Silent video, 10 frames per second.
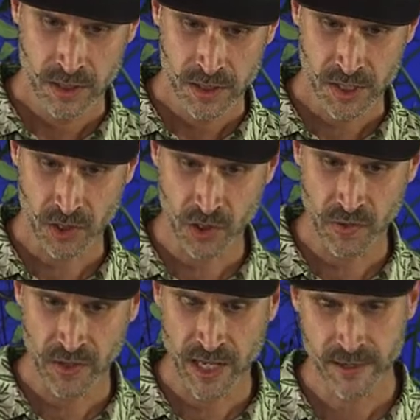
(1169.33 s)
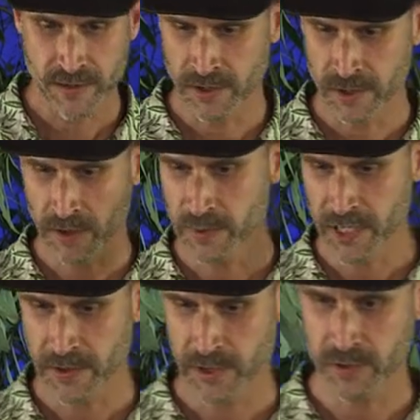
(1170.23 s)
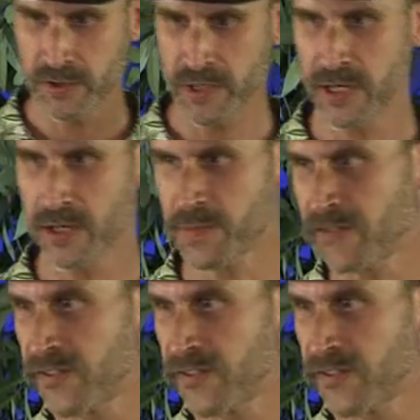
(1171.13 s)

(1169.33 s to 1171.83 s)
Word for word: so then another big thing we're doing here is my